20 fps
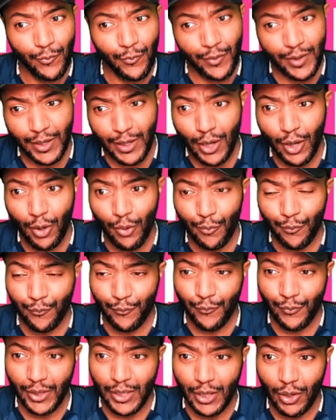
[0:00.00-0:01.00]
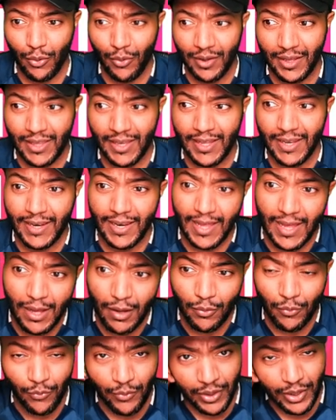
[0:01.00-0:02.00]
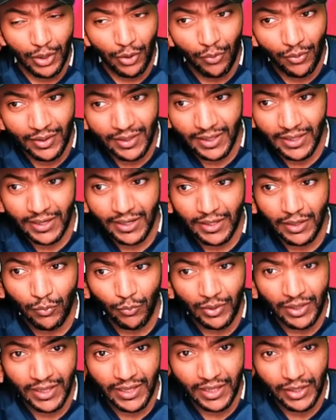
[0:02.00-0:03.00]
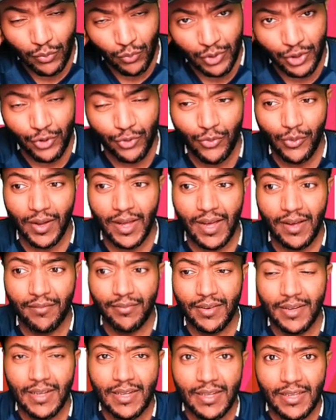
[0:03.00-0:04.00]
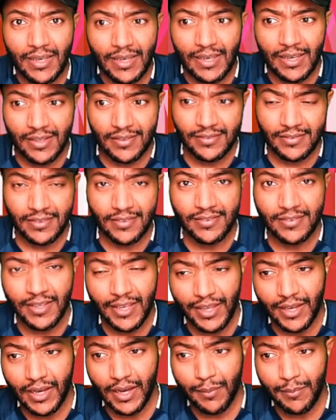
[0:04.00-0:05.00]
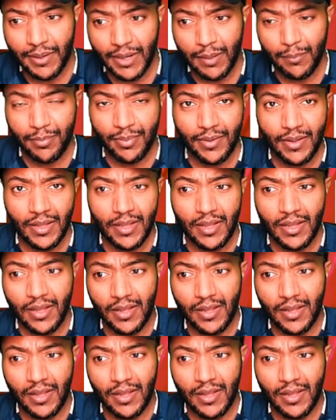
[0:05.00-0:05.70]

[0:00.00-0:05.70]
We go. We go again now. We go again in the weekend. We do have Leicester City coming up.